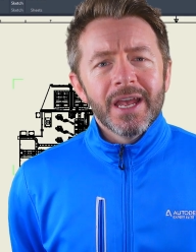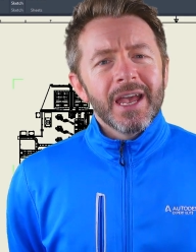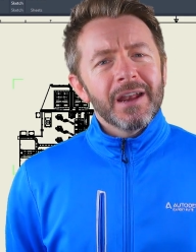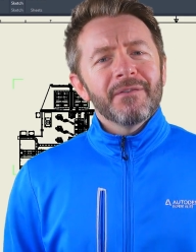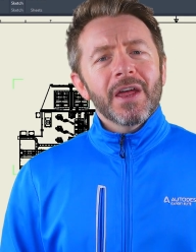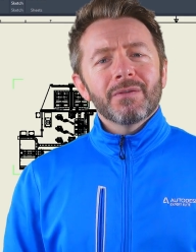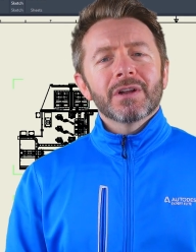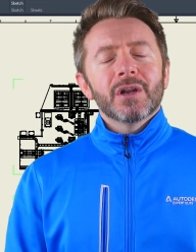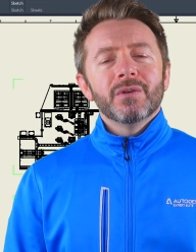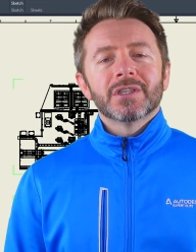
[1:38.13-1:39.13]
And Inventor
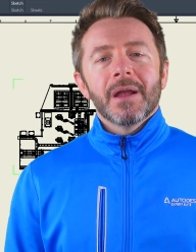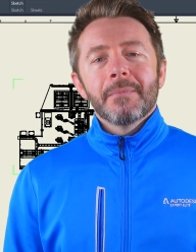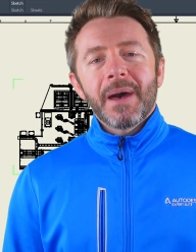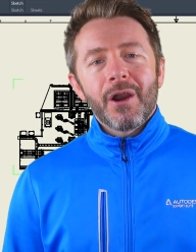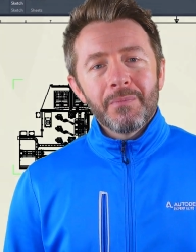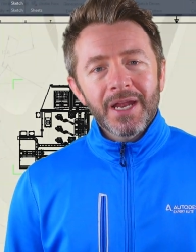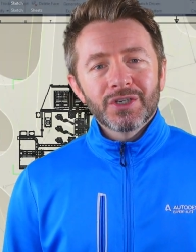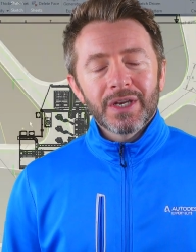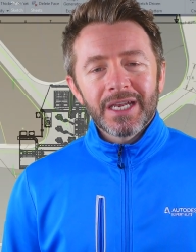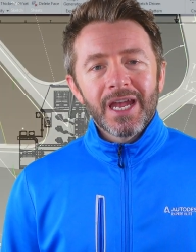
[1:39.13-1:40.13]
includes
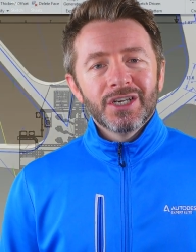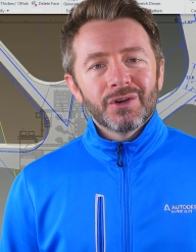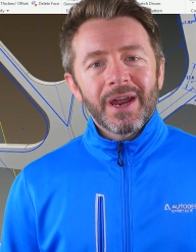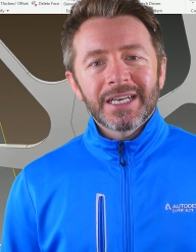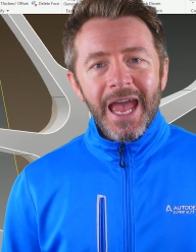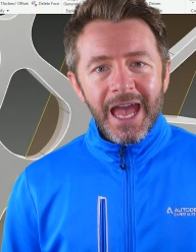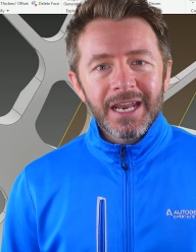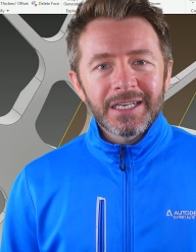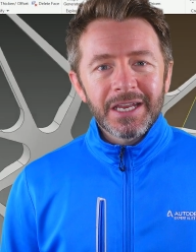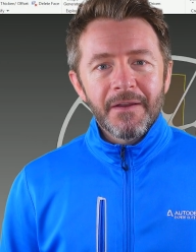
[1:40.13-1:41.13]
parametric, direct
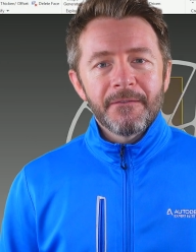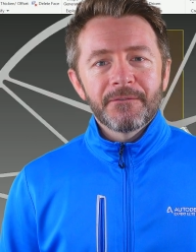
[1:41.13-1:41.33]
edit,